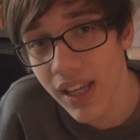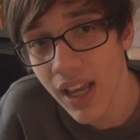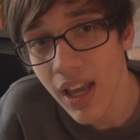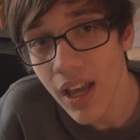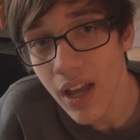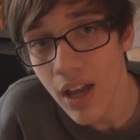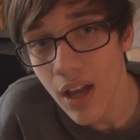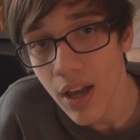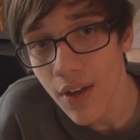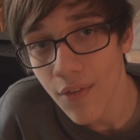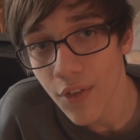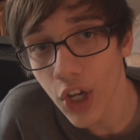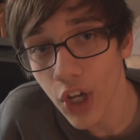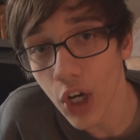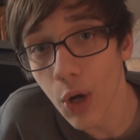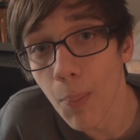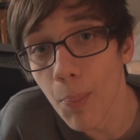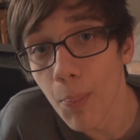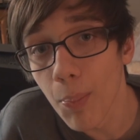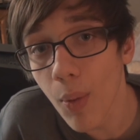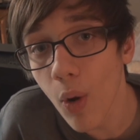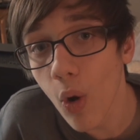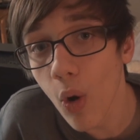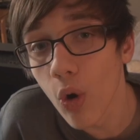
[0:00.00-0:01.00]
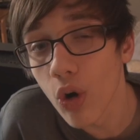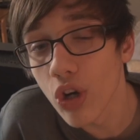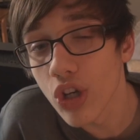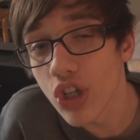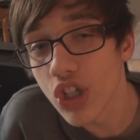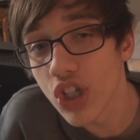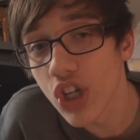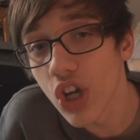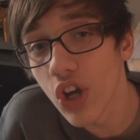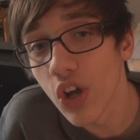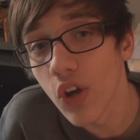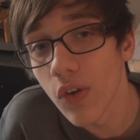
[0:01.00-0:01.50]
if it kind of
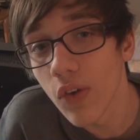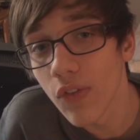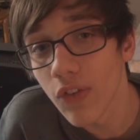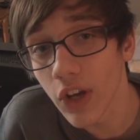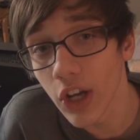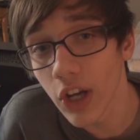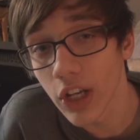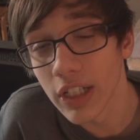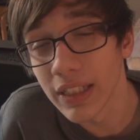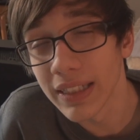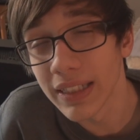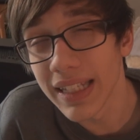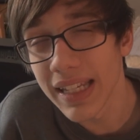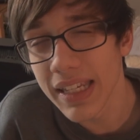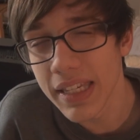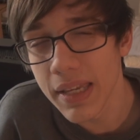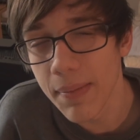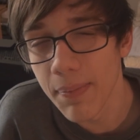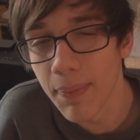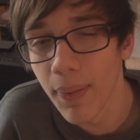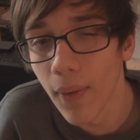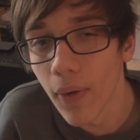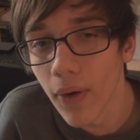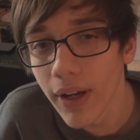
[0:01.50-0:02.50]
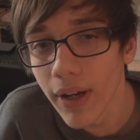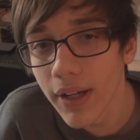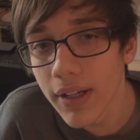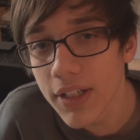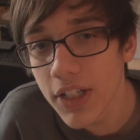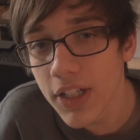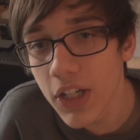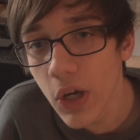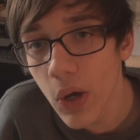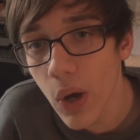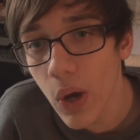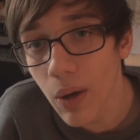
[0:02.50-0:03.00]
bored you, if it kind of
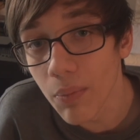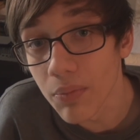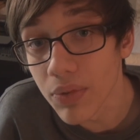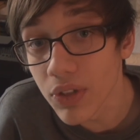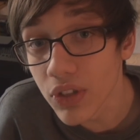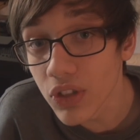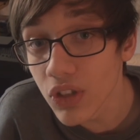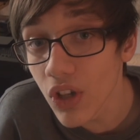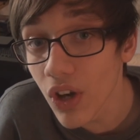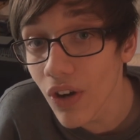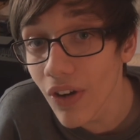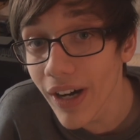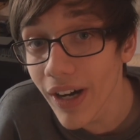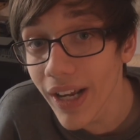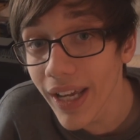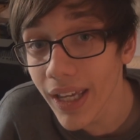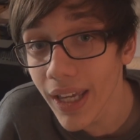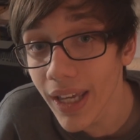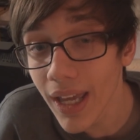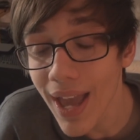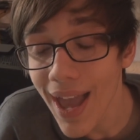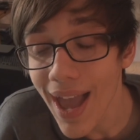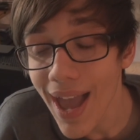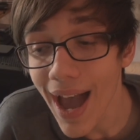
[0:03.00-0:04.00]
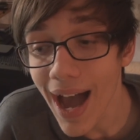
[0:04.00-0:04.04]
disappointed you, I'm sorry.